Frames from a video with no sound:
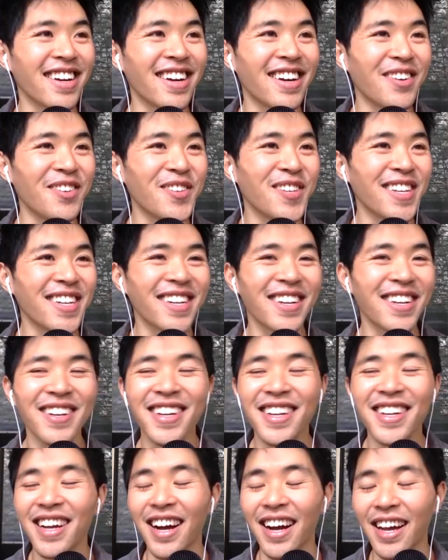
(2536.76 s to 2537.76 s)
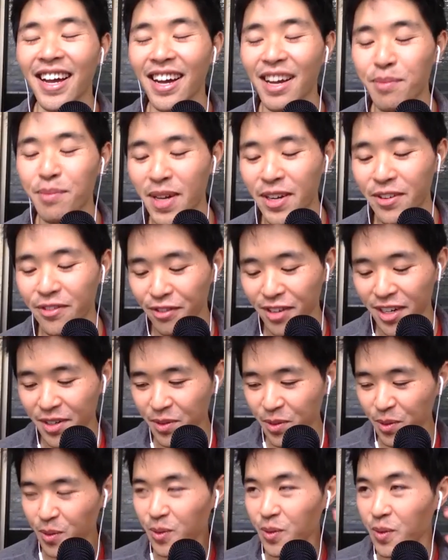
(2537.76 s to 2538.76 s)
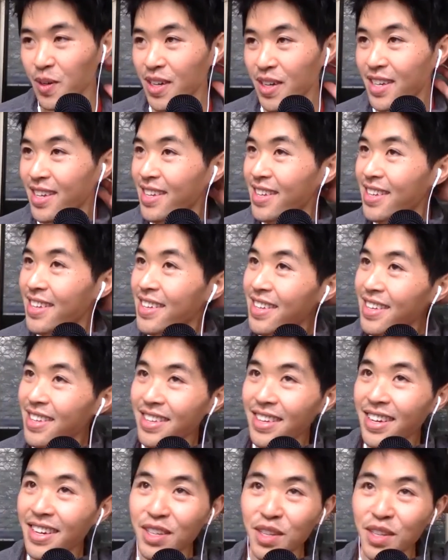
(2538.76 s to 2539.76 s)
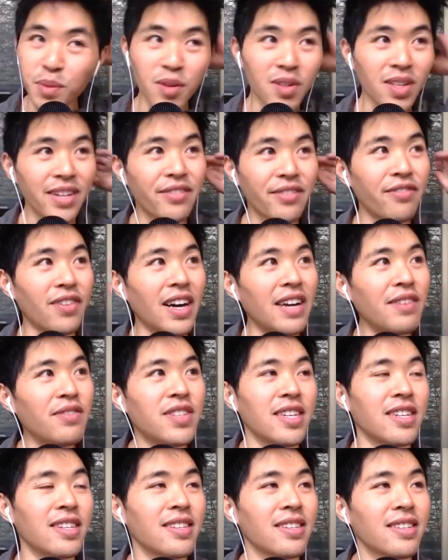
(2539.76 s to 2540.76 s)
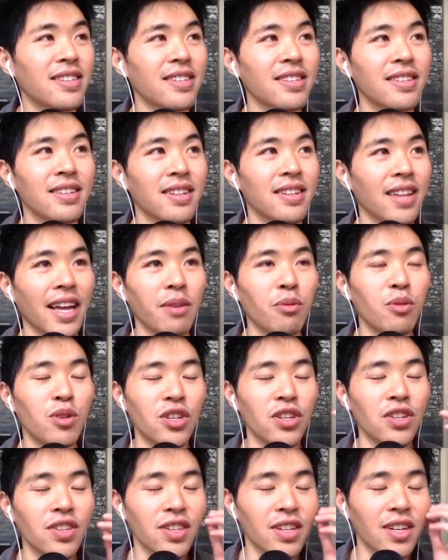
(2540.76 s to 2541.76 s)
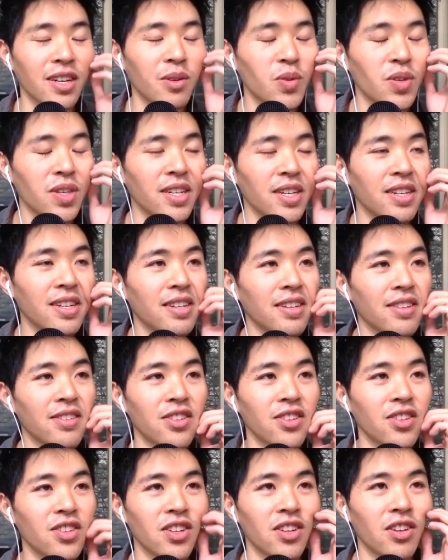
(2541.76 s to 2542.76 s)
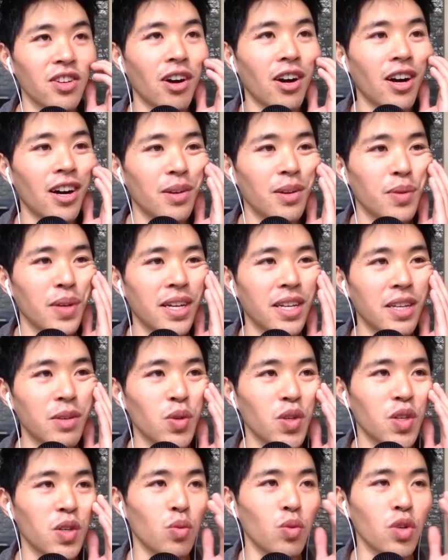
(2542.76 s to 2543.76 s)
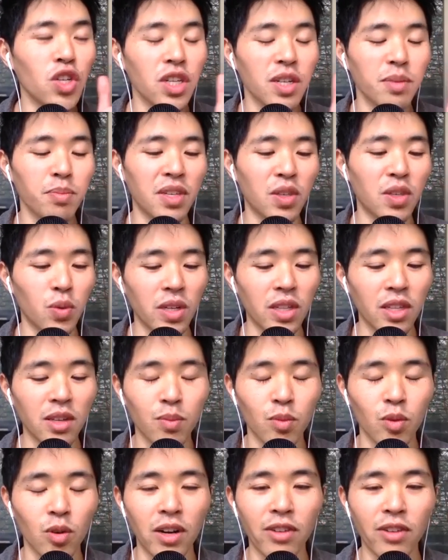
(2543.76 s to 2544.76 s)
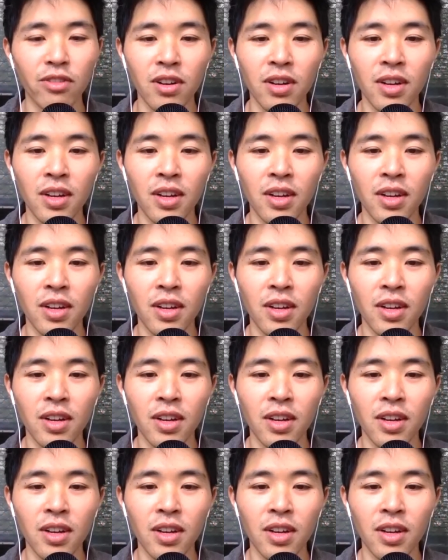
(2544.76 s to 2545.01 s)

I was like, I met a friend who, yeah, he spoke like five, six languages, and I was like just in awe. And he was switching between them wherever